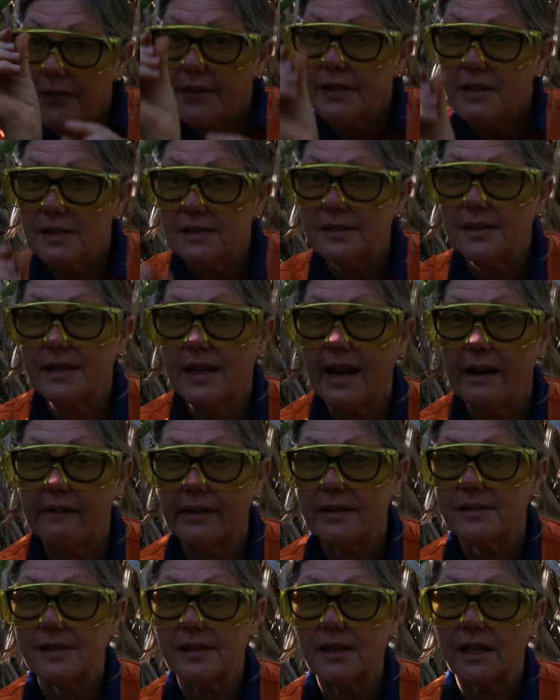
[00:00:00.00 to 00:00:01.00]
than just a
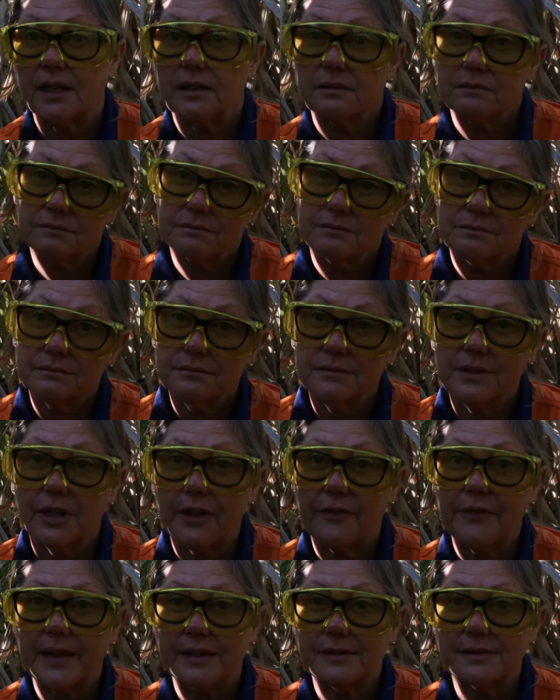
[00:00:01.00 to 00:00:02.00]
narrow
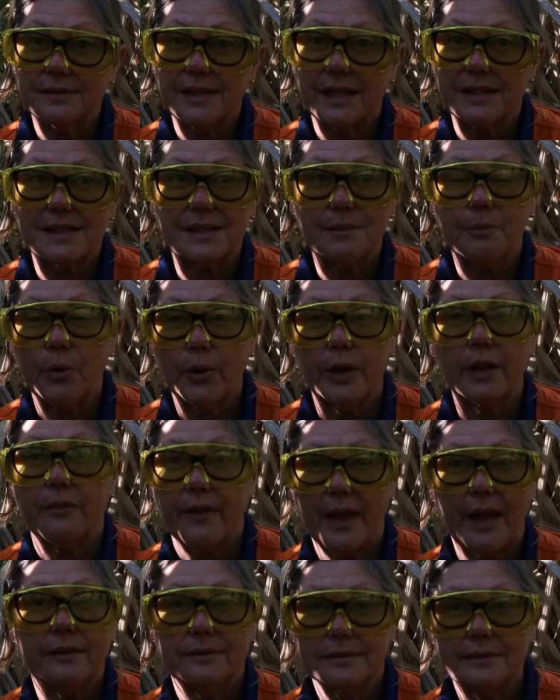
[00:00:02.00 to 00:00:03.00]
slit. That's the point of
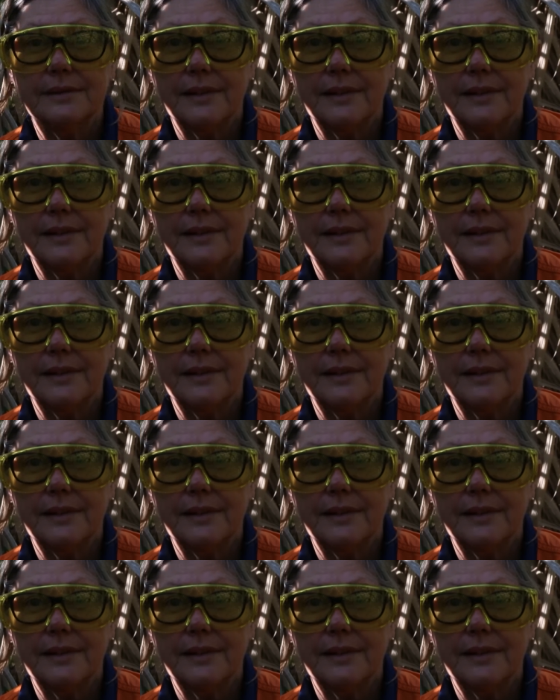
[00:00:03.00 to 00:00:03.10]
that,